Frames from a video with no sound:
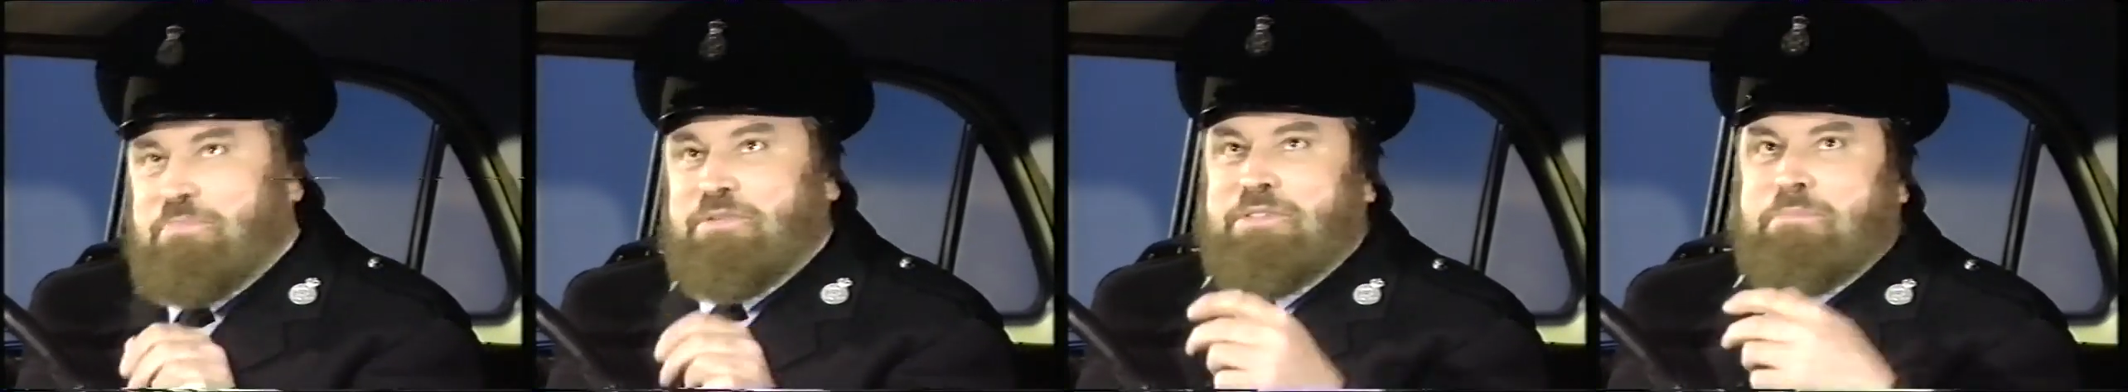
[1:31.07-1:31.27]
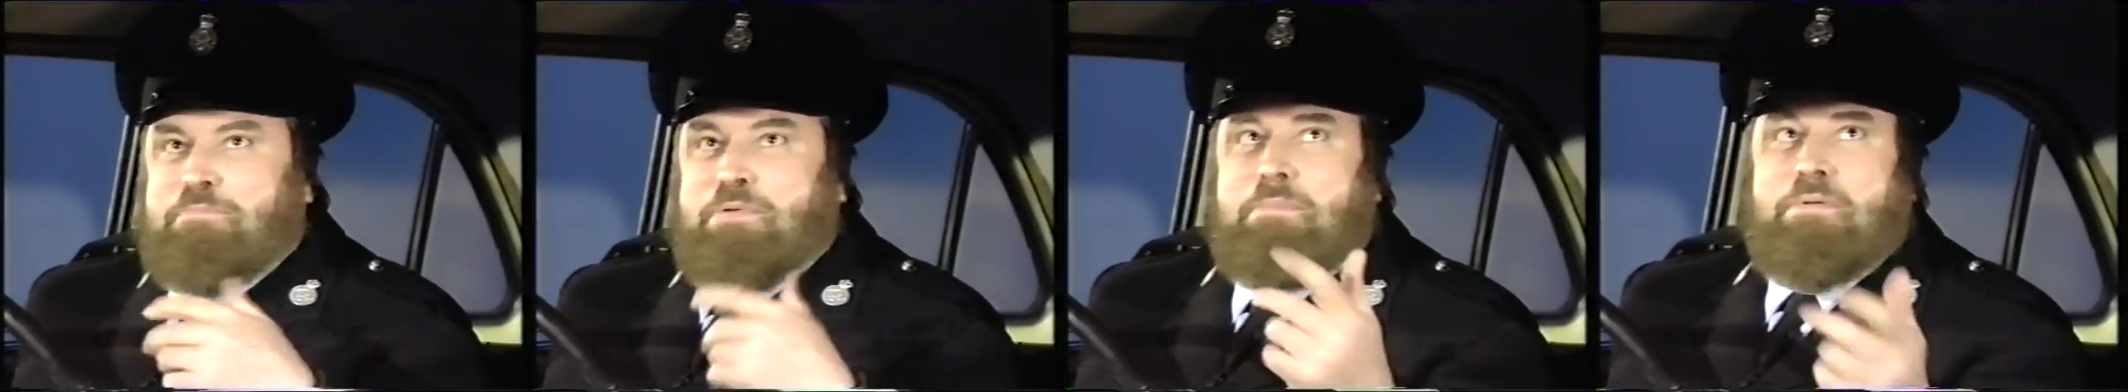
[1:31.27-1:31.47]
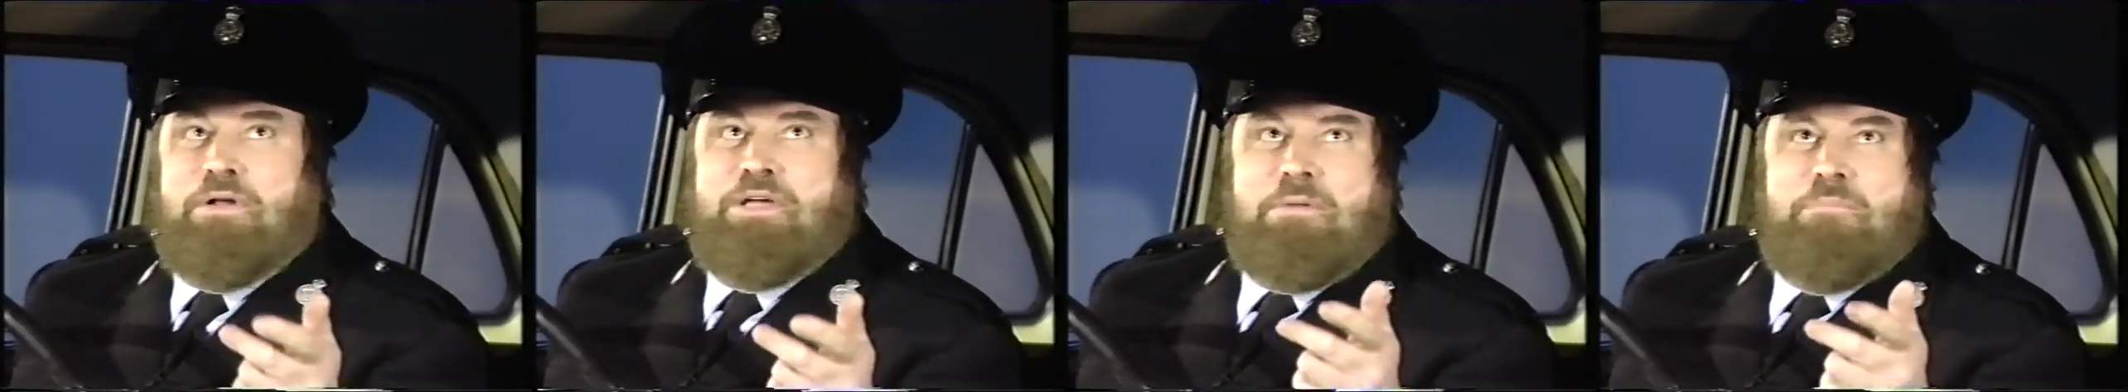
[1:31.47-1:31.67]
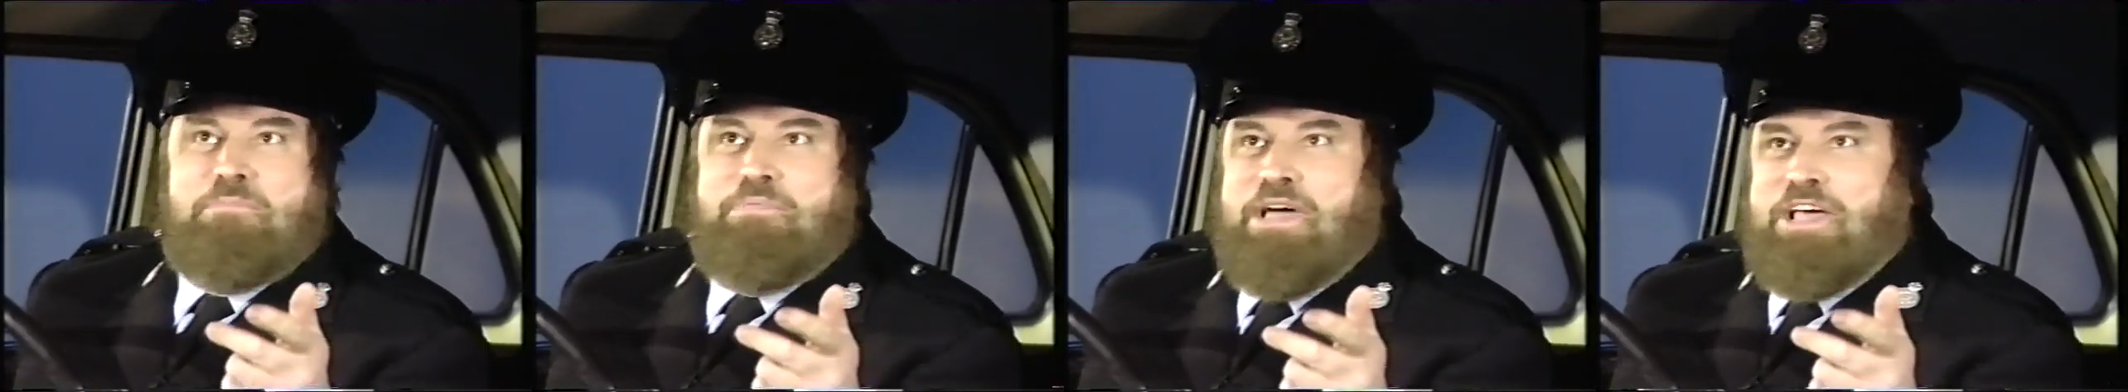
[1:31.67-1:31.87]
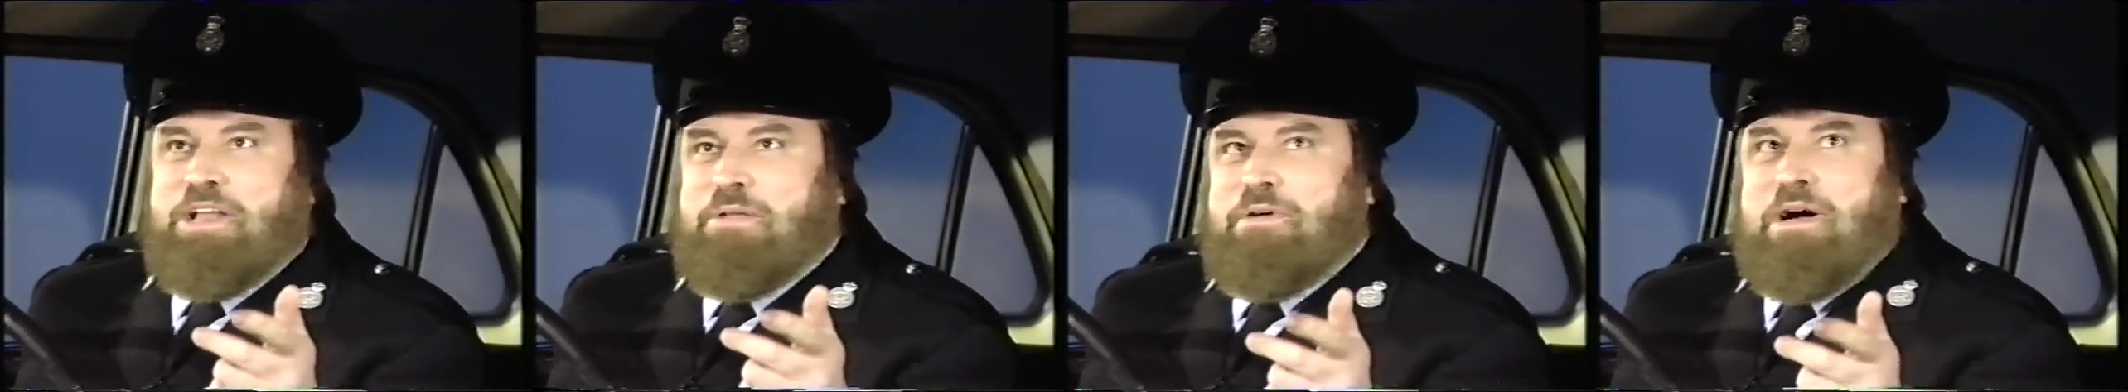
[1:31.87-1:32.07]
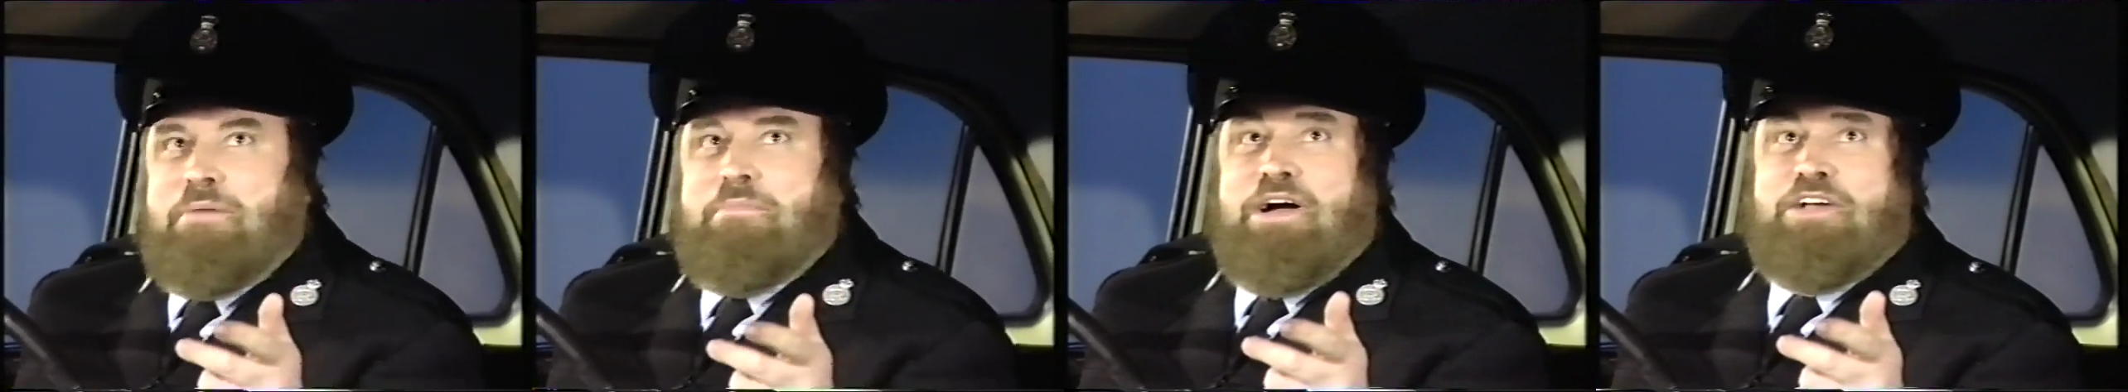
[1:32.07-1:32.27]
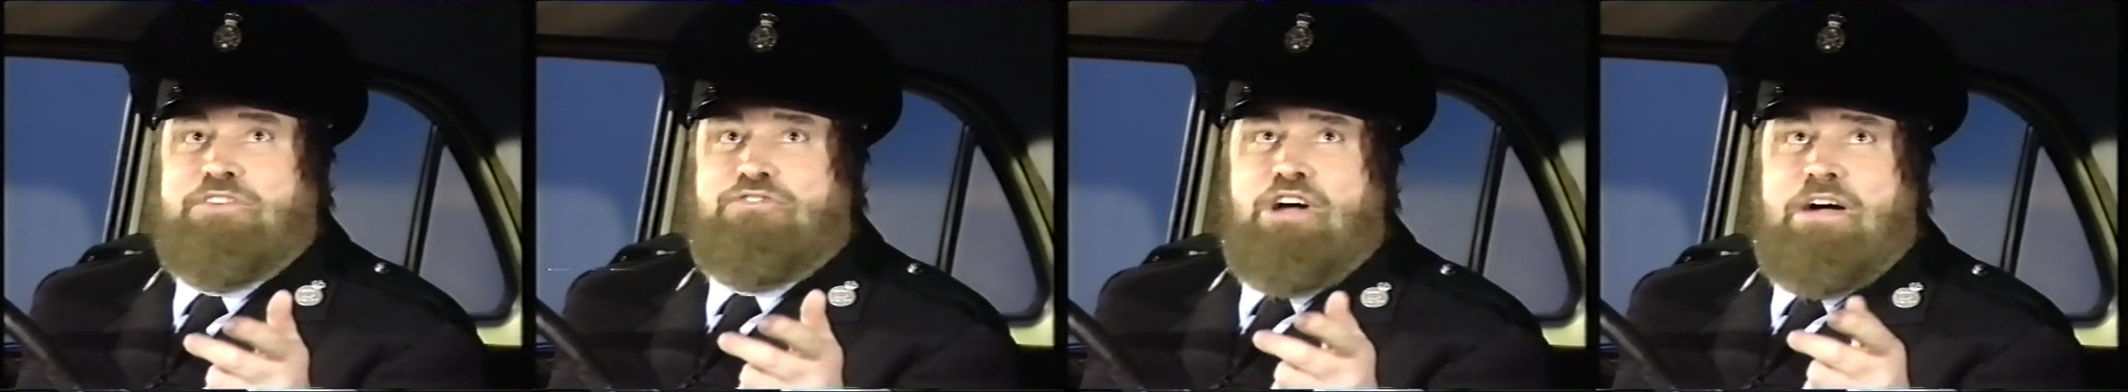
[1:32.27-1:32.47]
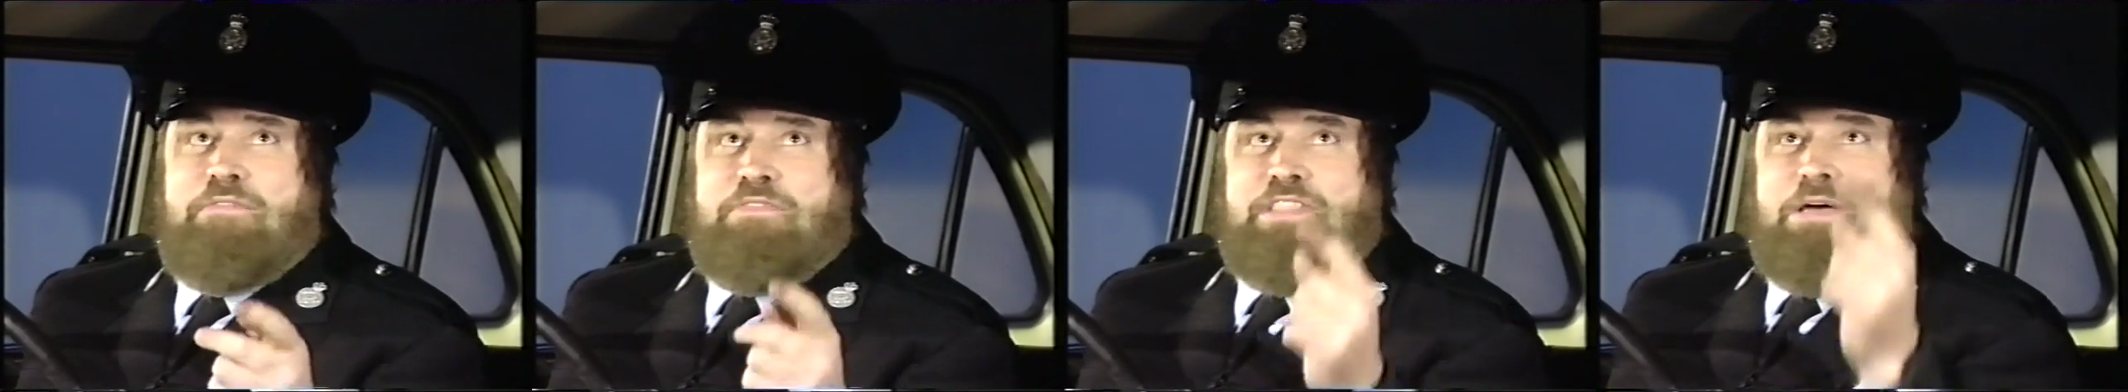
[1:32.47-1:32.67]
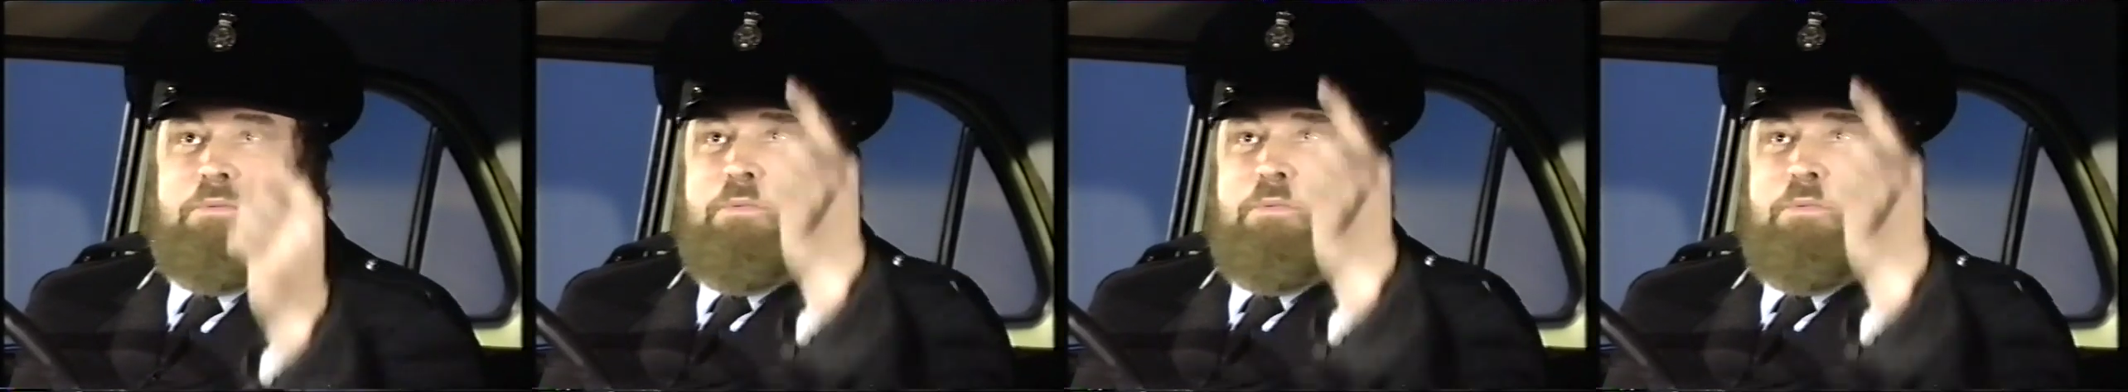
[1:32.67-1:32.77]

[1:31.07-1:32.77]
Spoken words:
But the people complained about my driving.